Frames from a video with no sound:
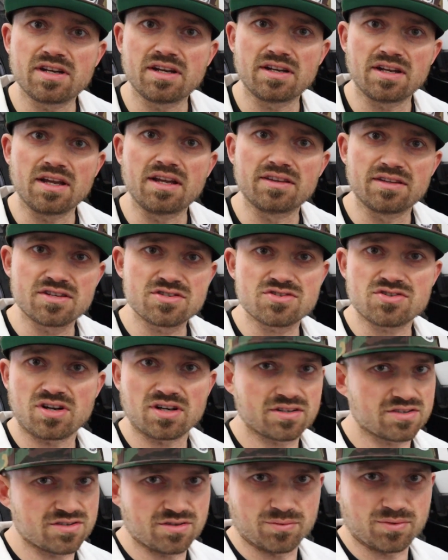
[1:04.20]
kit in this
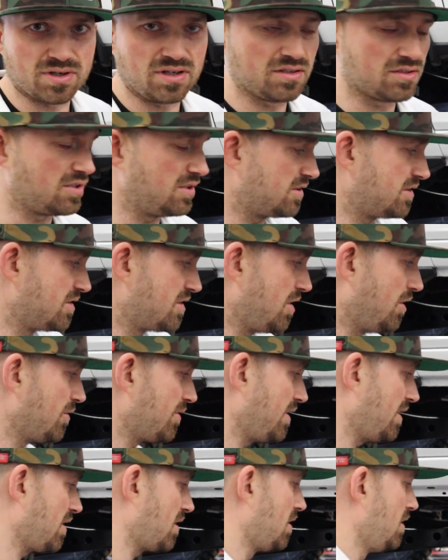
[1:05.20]
truck, so we're all good to go
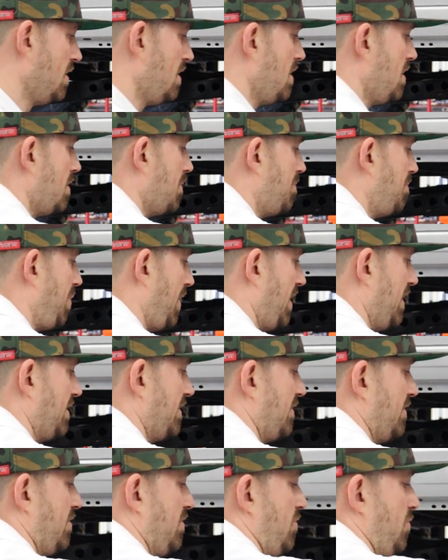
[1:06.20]
there. But
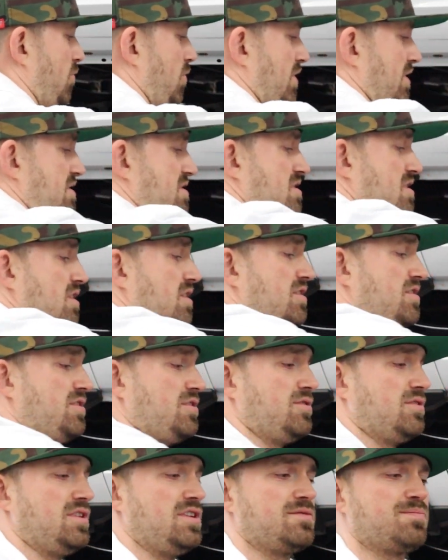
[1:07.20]
what it's gonna
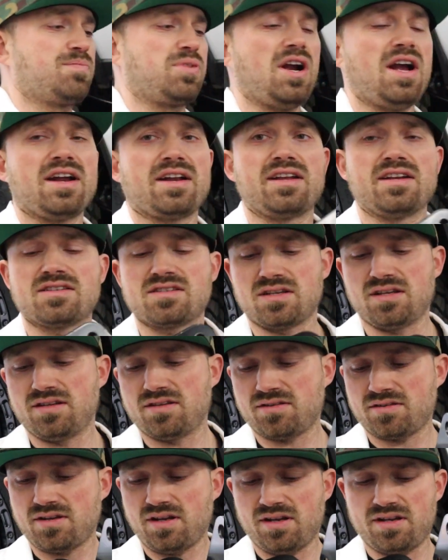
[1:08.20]
do, these brackets, and
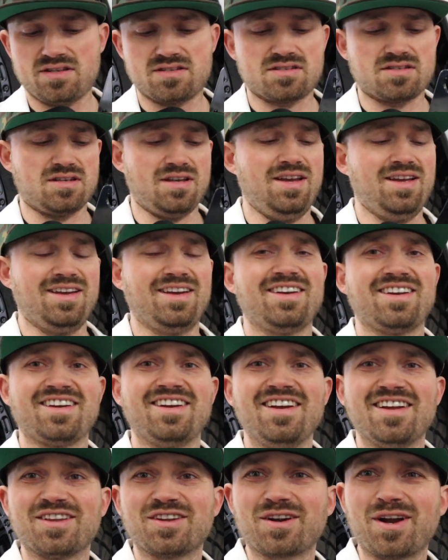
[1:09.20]
they're nice,
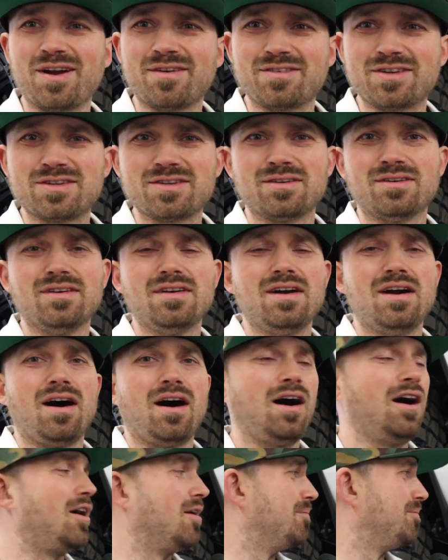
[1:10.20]
they're heavy too.
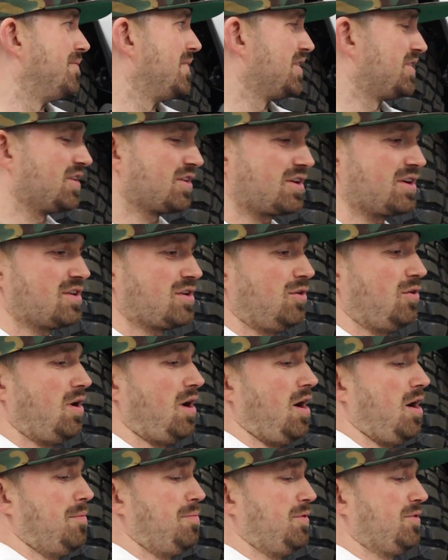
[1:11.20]
They're gonna go
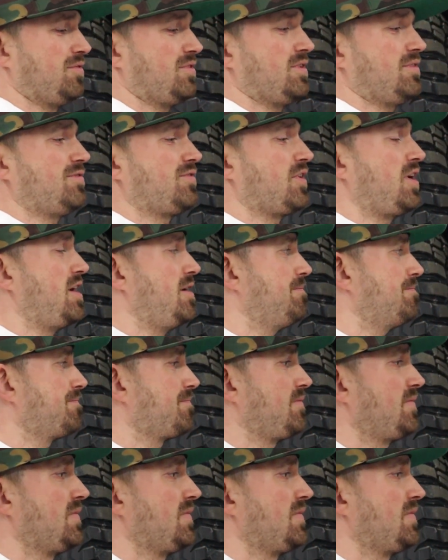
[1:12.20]
up over the frame.